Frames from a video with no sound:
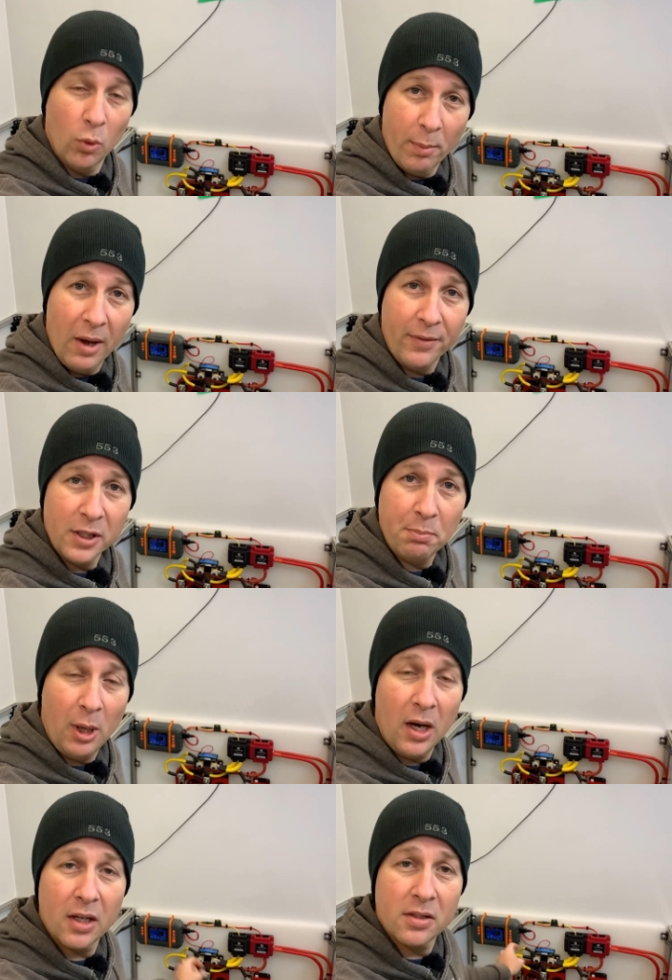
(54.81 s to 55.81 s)
We'll mount this
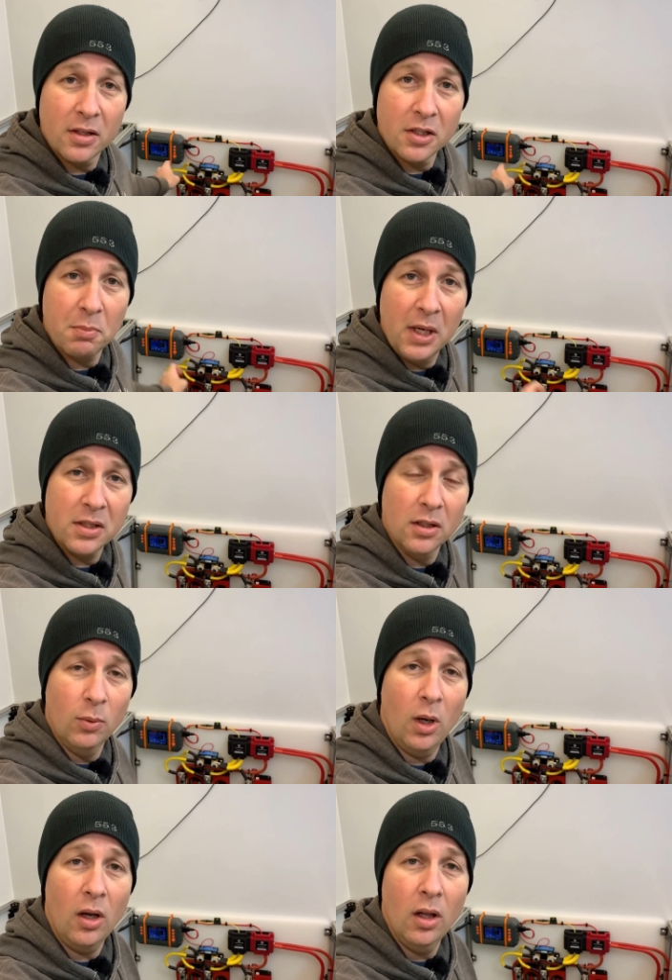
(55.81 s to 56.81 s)
box to the space in the
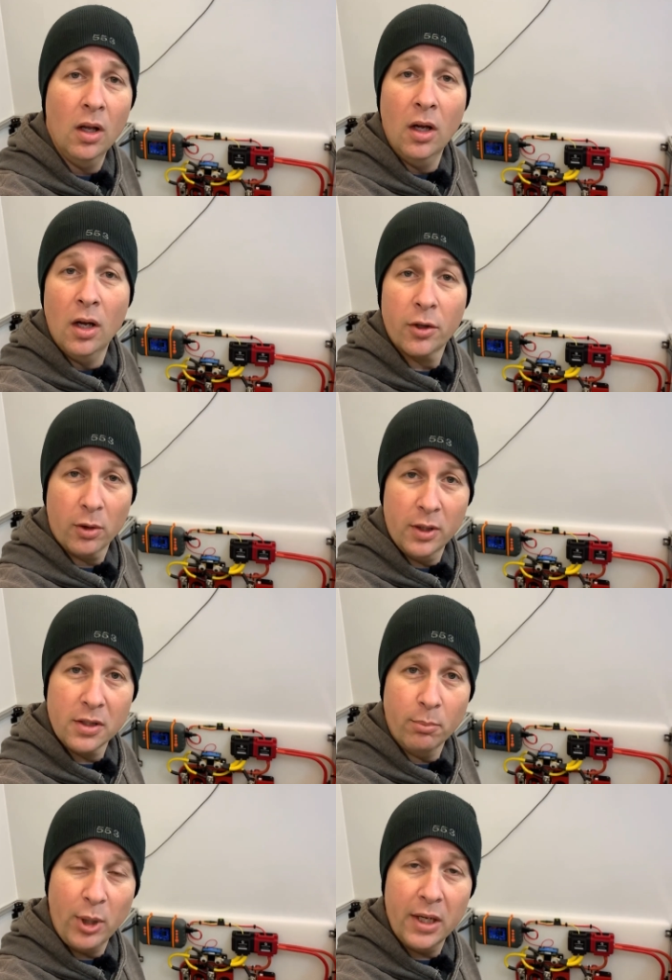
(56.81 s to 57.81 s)
wall, throw in
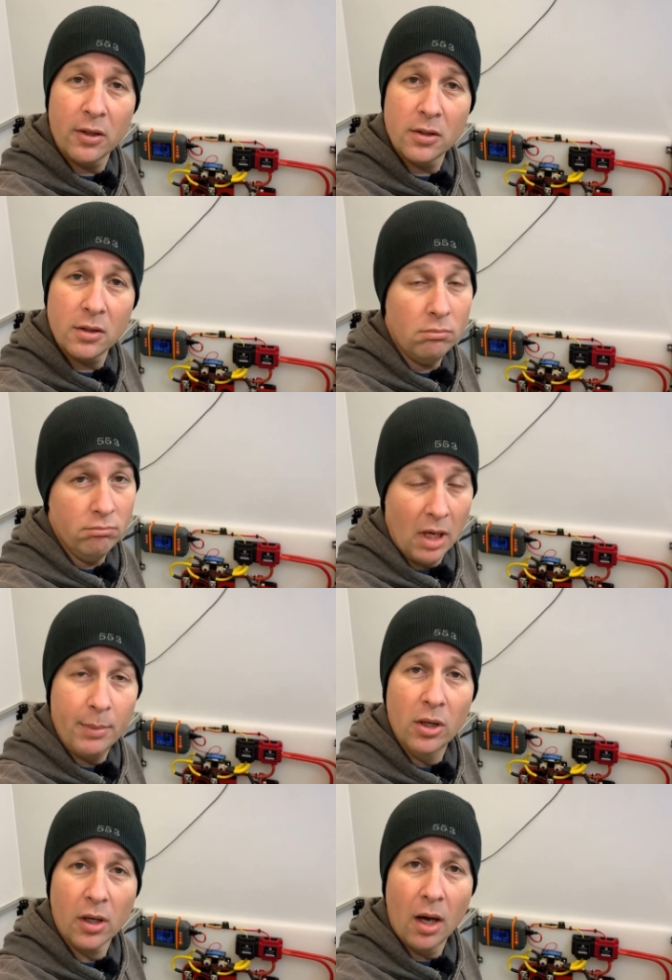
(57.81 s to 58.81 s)
some breakers, and
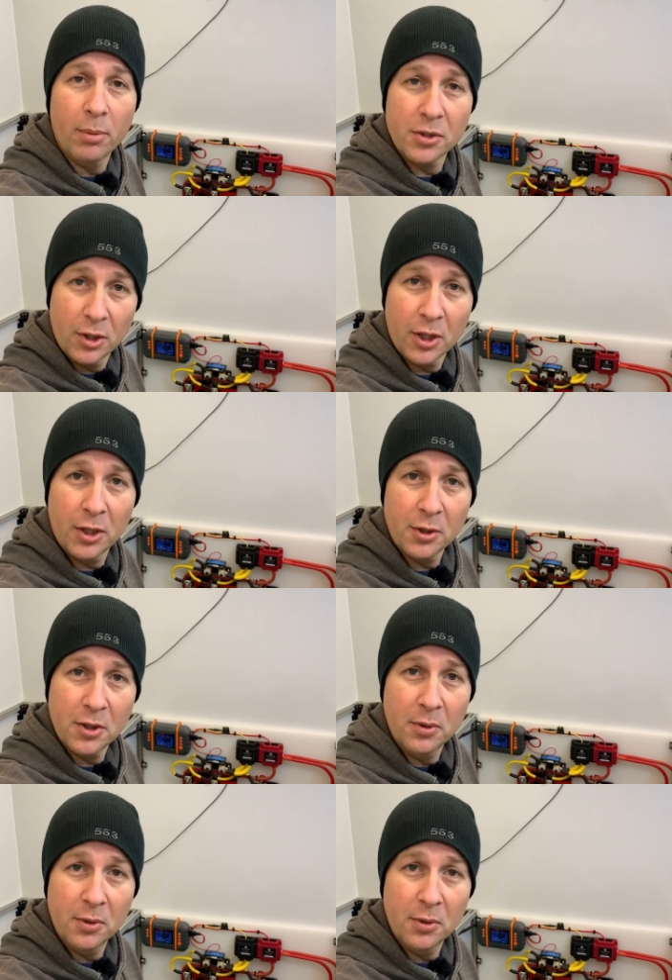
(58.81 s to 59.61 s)
maybe hook up a circuit or two.